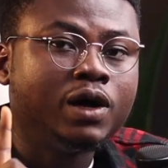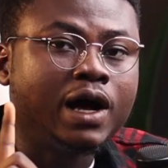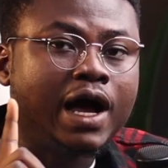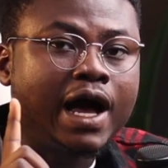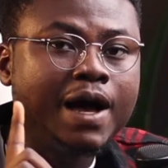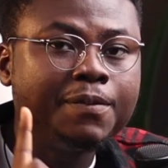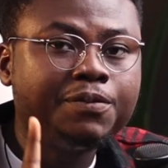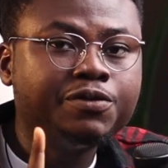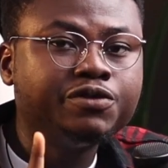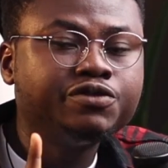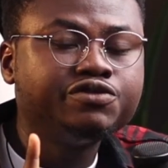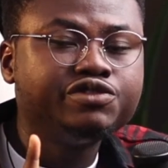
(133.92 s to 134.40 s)

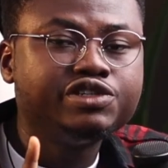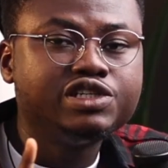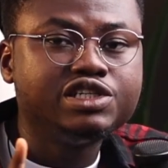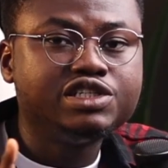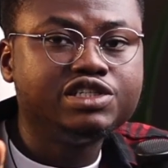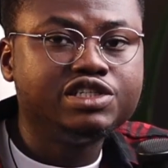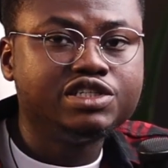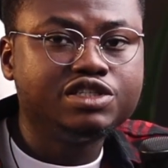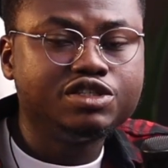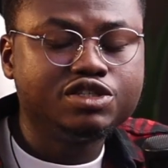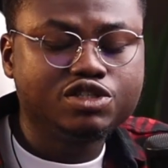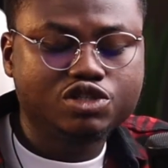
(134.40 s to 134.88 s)
Apple really
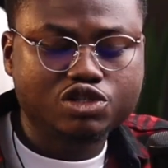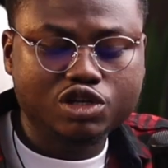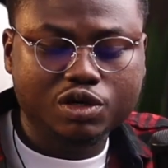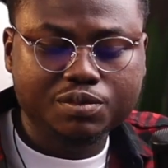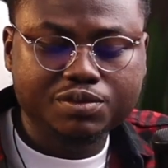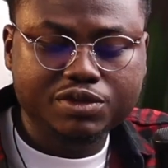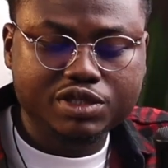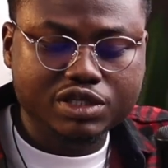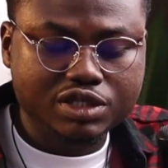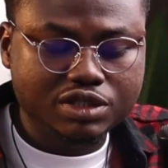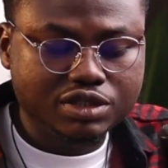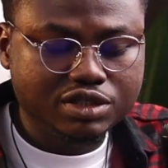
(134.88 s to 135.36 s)
did
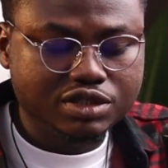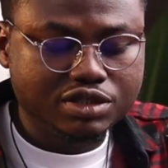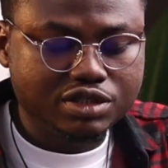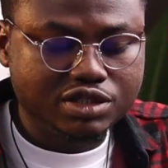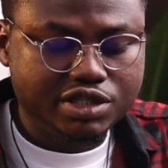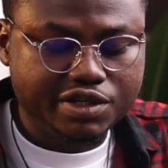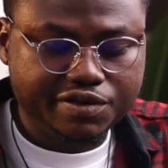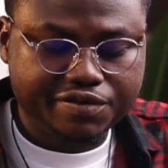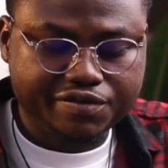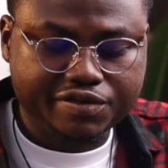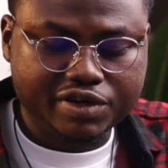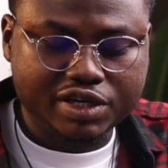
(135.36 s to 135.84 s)
something
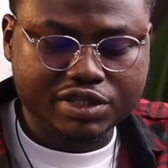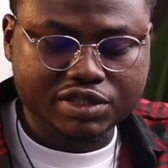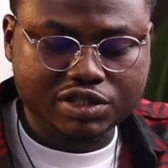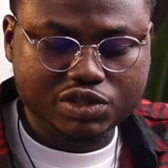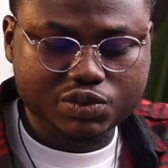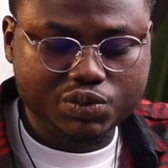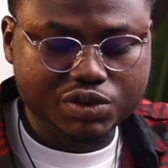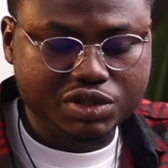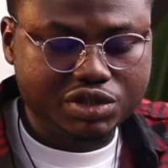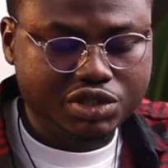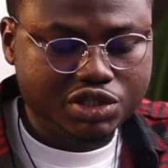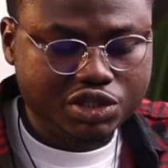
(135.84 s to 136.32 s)
different
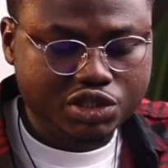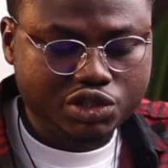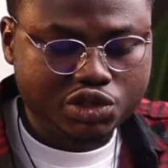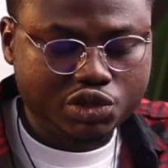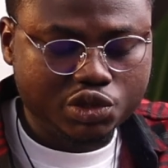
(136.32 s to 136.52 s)
with this